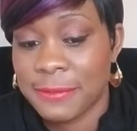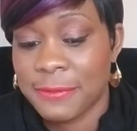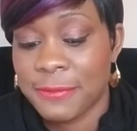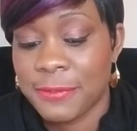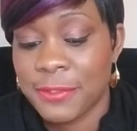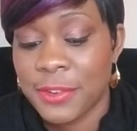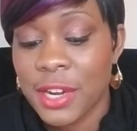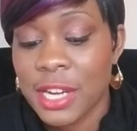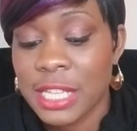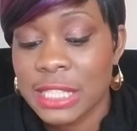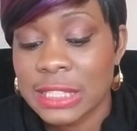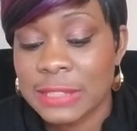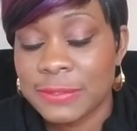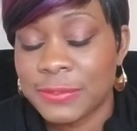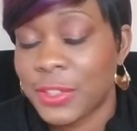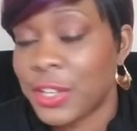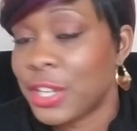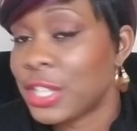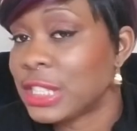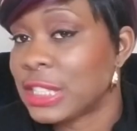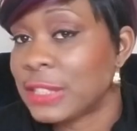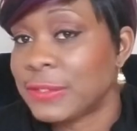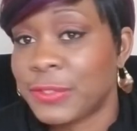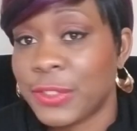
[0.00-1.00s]
The first,
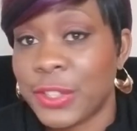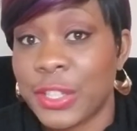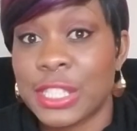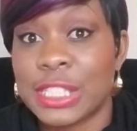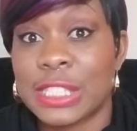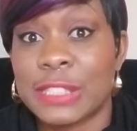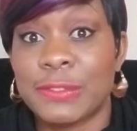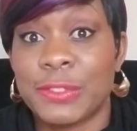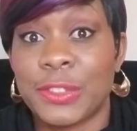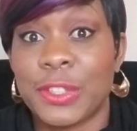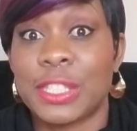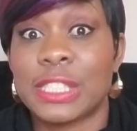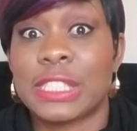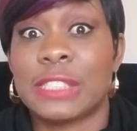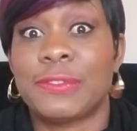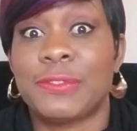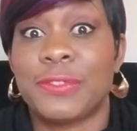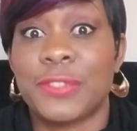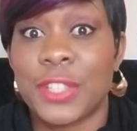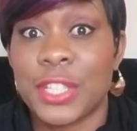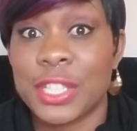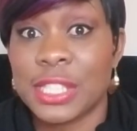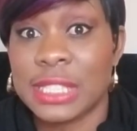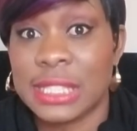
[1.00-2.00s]
first, first, first,
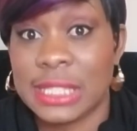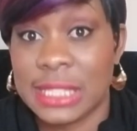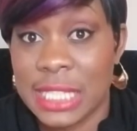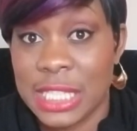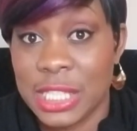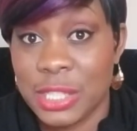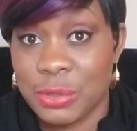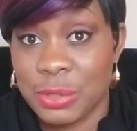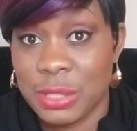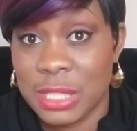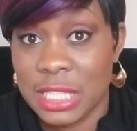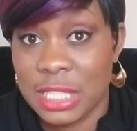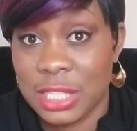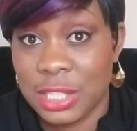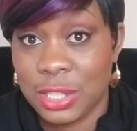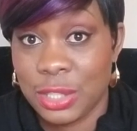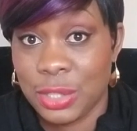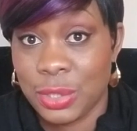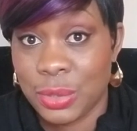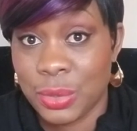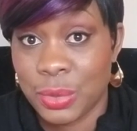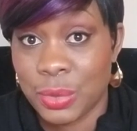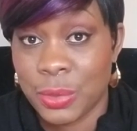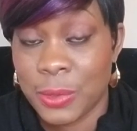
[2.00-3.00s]
first thing you need to
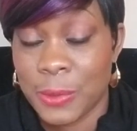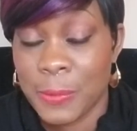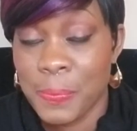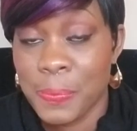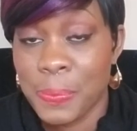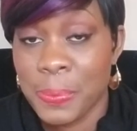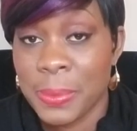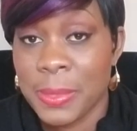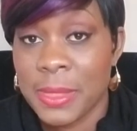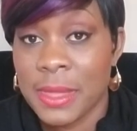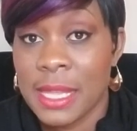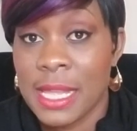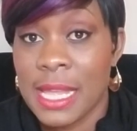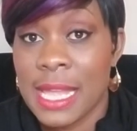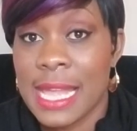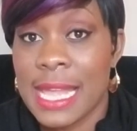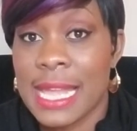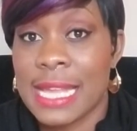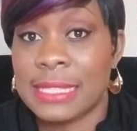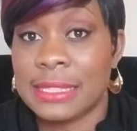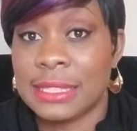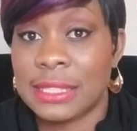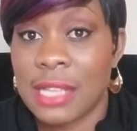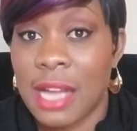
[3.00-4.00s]
do
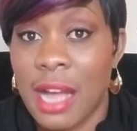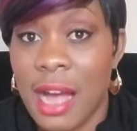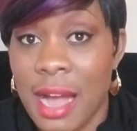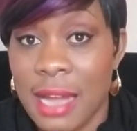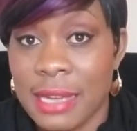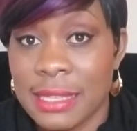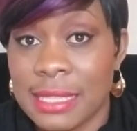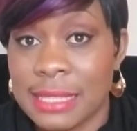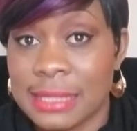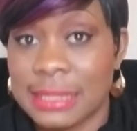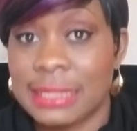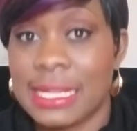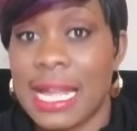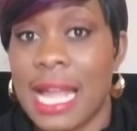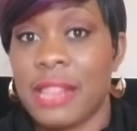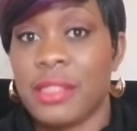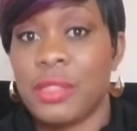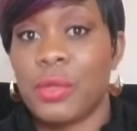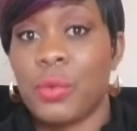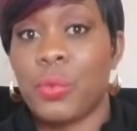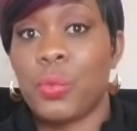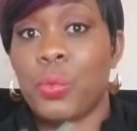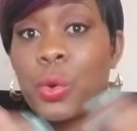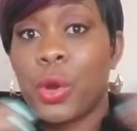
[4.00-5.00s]
is to
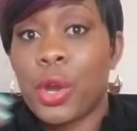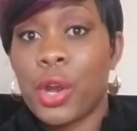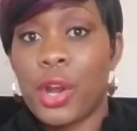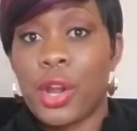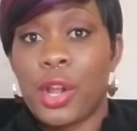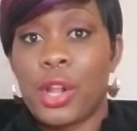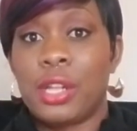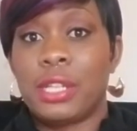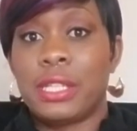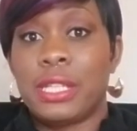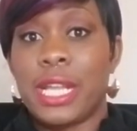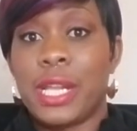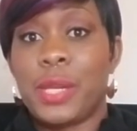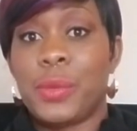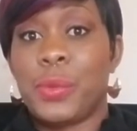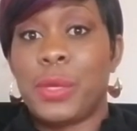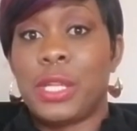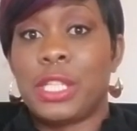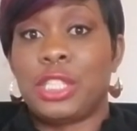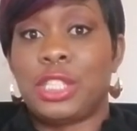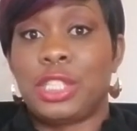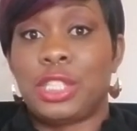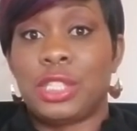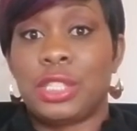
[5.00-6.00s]
understand the world in
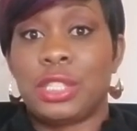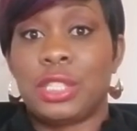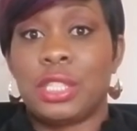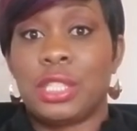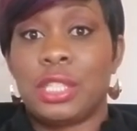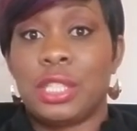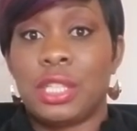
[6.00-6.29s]
which